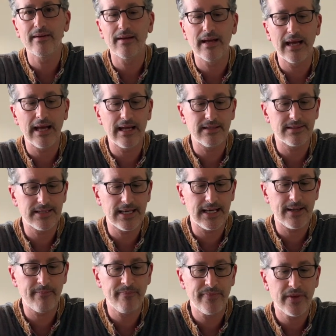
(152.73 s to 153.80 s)
And
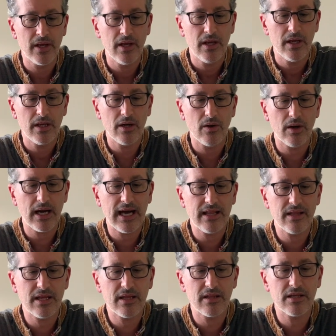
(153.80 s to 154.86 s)
I
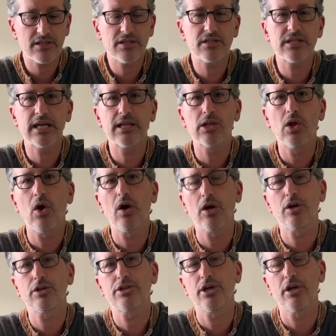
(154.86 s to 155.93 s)
think this is a
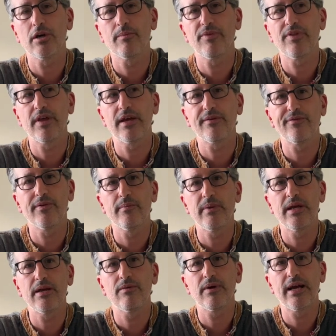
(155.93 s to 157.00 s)
longer term thing for
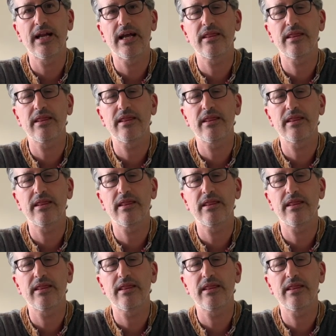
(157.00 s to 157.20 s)
me, right?